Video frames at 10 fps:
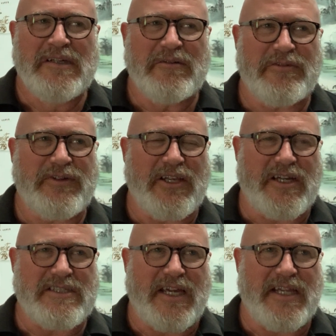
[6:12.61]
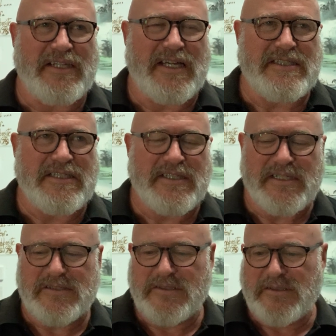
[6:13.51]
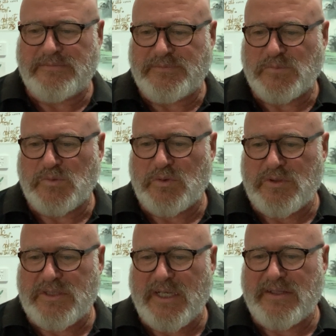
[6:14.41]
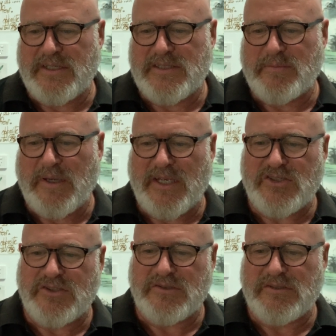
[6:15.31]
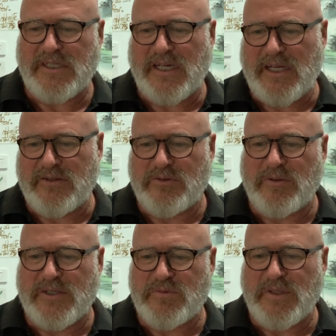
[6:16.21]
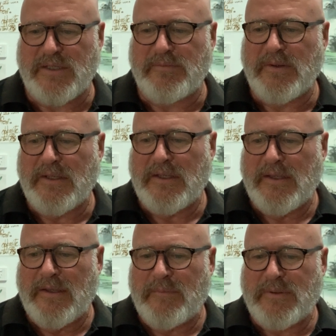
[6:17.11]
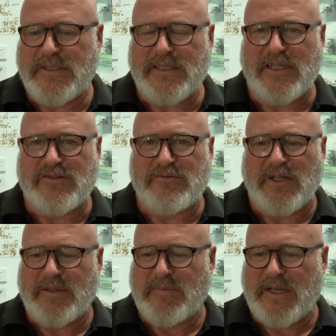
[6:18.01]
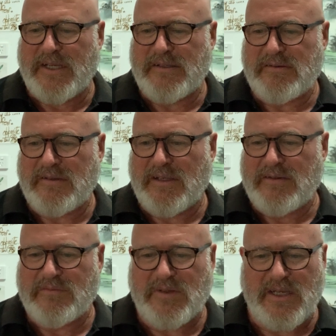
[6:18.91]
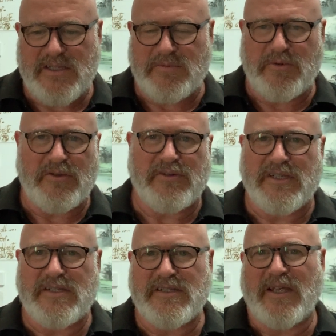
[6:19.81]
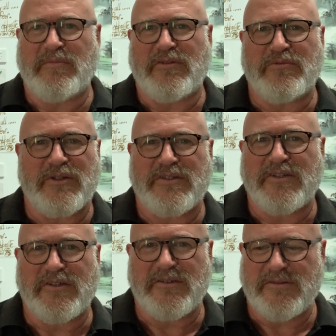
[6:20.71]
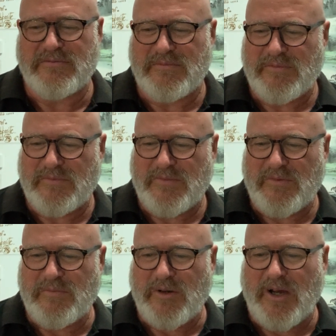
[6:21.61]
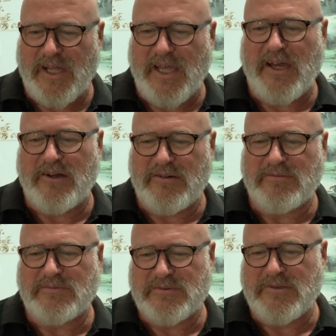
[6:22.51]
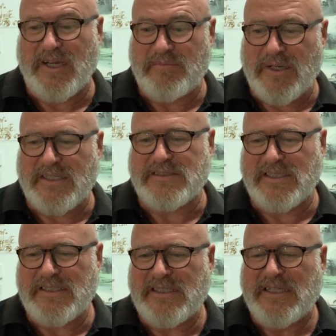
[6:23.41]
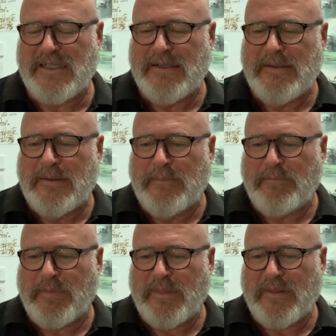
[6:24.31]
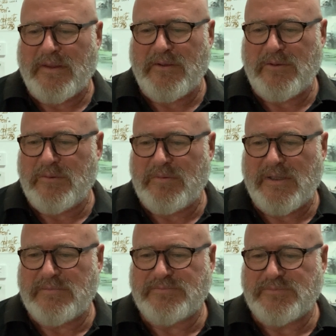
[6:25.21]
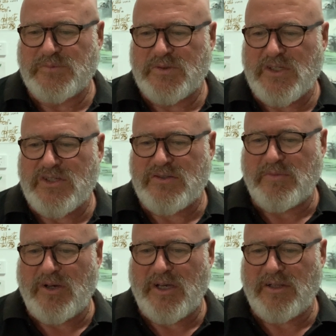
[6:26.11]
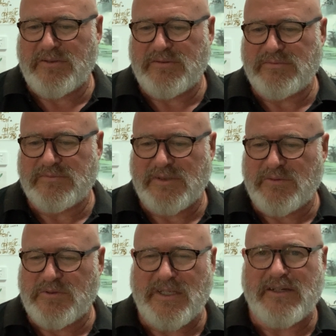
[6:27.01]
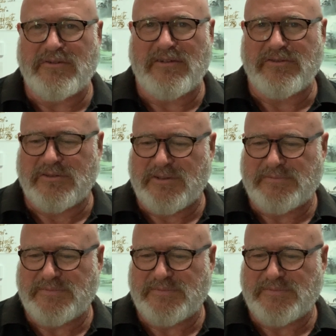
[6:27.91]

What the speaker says: will feel like saying nasty things to you or say things about you. You can't always win, but that doesn't really matter. And here's a perfect example of what to do by our Grandmaster, who just smiled and was unruffled.